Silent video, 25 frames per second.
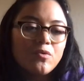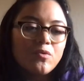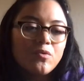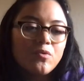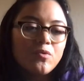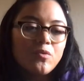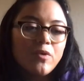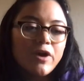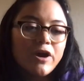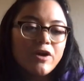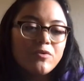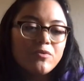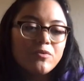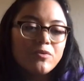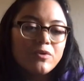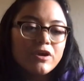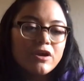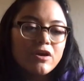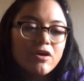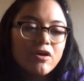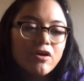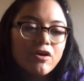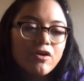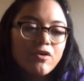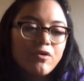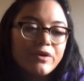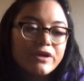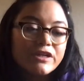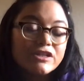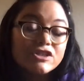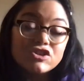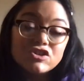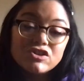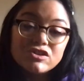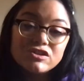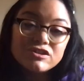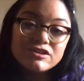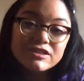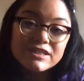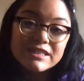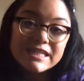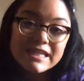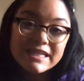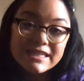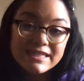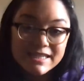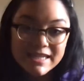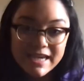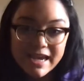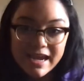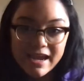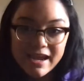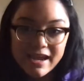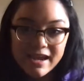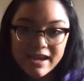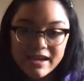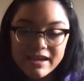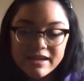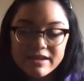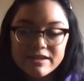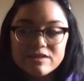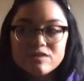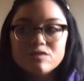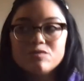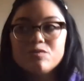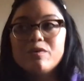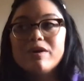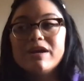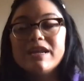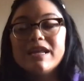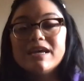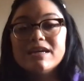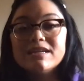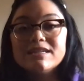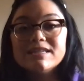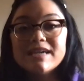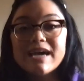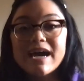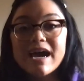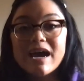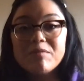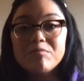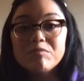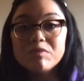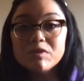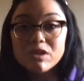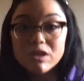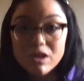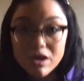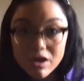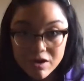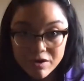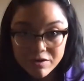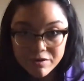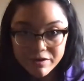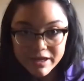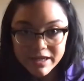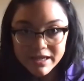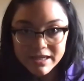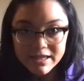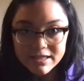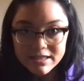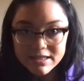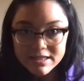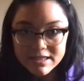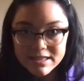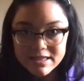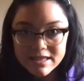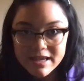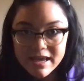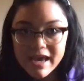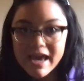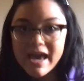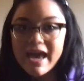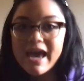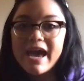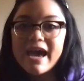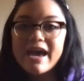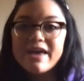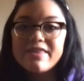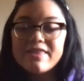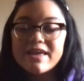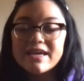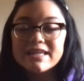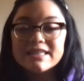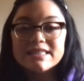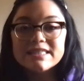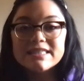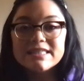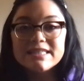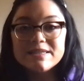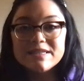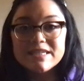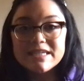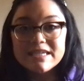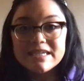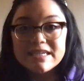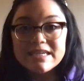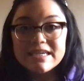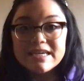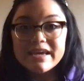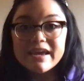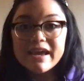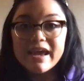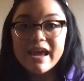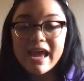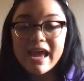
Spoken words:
What we are going to learn today is what a tableau is, and that's Tableau.